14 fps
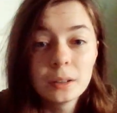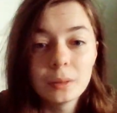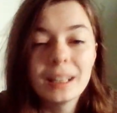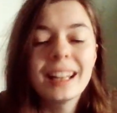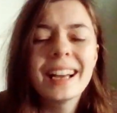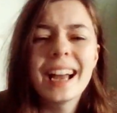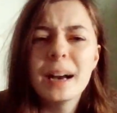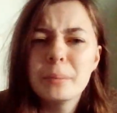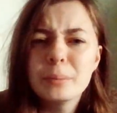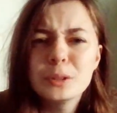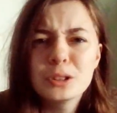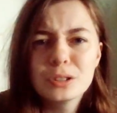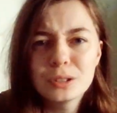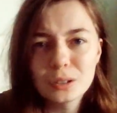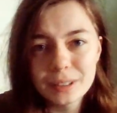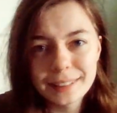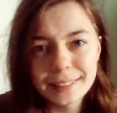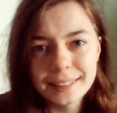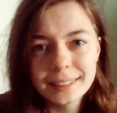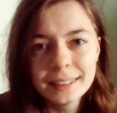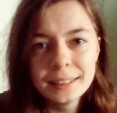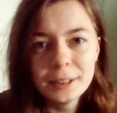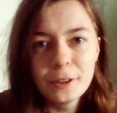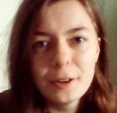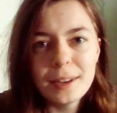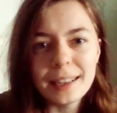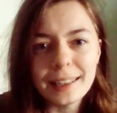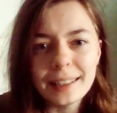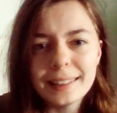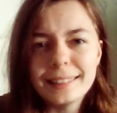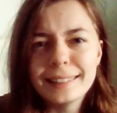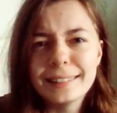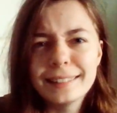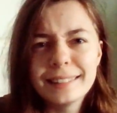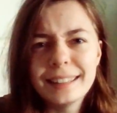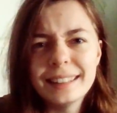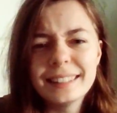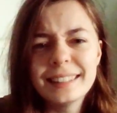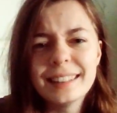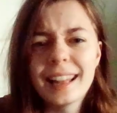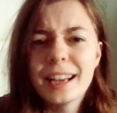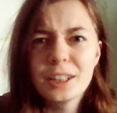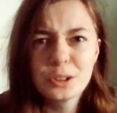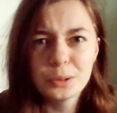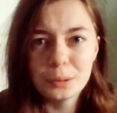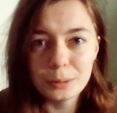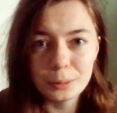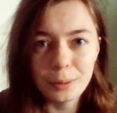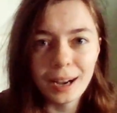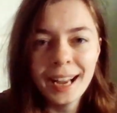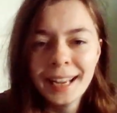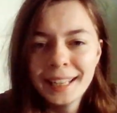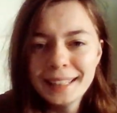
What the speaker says: Well, I am, just not in an intellectual way,